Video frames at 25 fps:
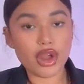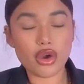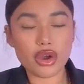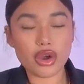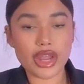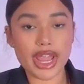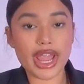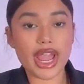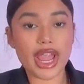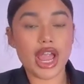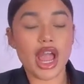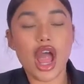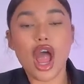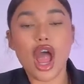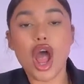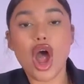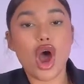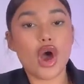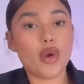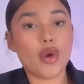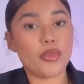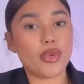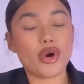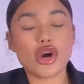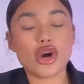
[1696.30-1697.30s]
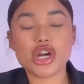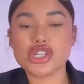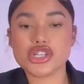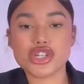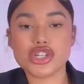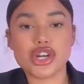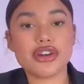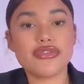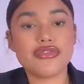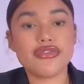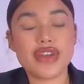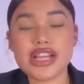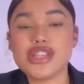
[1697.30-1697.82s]
Okay, a
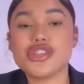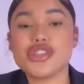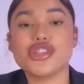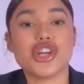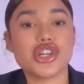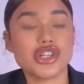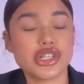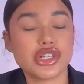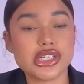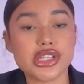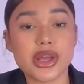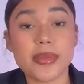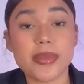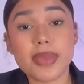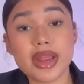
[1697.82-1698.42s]
board-certified surgeon's